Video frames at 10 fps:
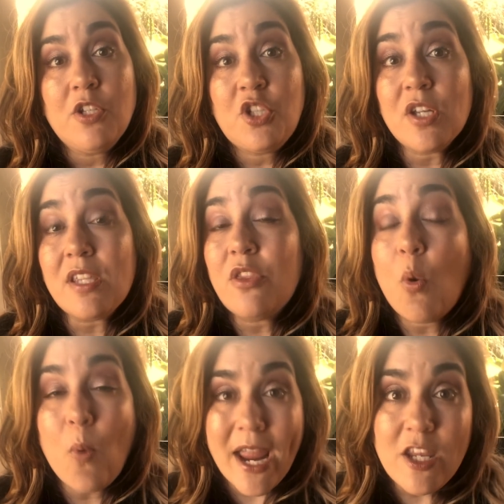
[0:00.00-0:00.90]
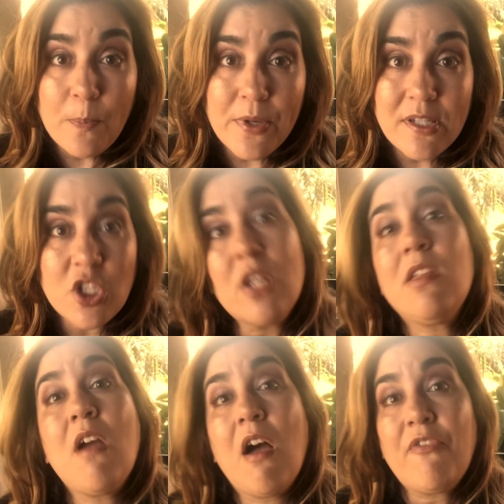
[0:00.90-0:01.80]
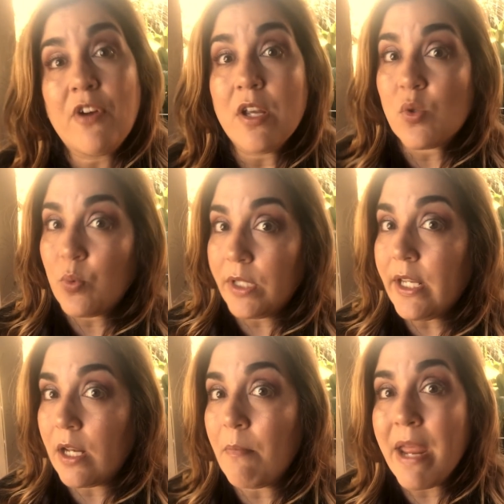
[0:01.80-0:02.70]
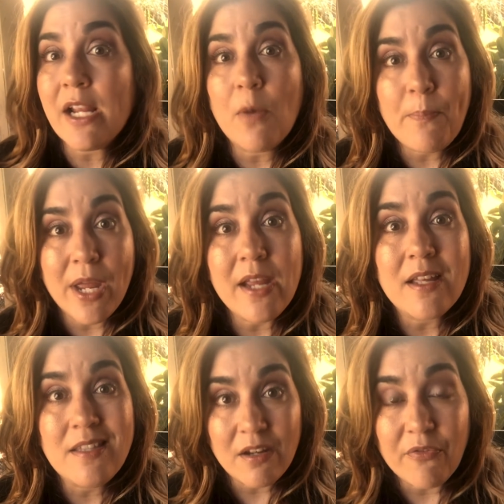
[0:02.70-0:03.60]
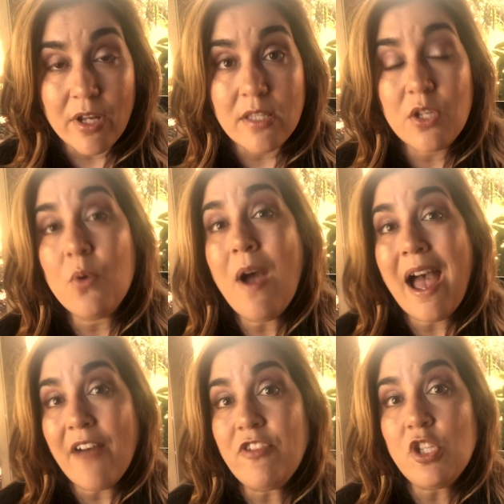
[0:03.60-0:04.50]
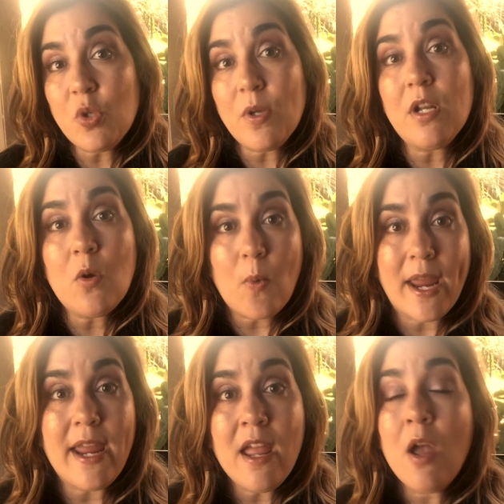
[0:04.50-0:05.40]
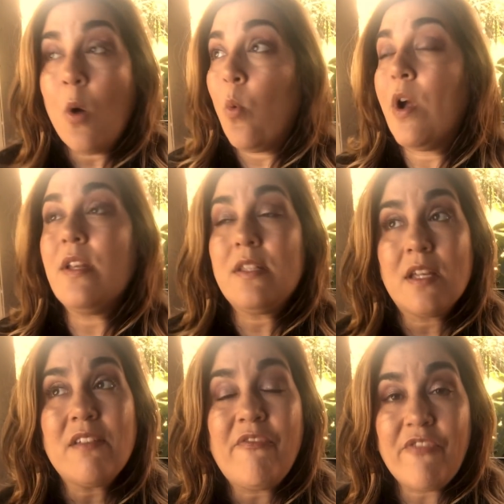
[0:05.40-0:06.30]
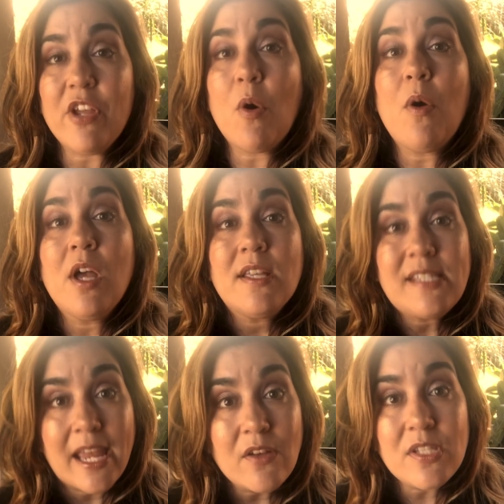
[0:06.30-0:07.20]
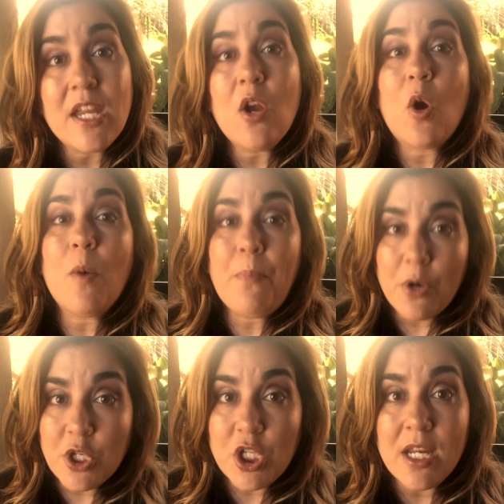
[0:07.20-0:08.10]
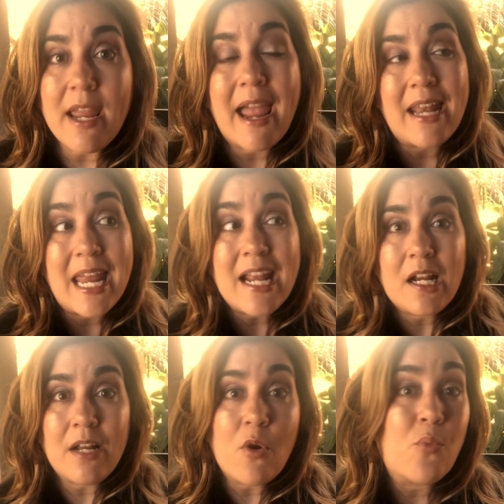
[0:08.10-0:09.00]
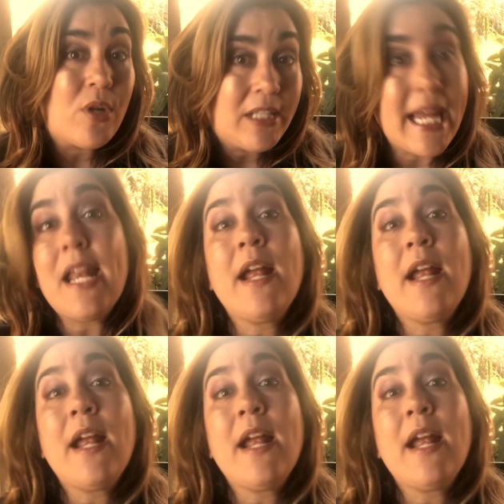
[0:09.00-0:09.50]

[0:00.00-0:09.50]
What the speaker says: just the way you position the offer is really going to make a big difference. You have to do it in a way where it doesn't feel salesy or pushy, and it can relate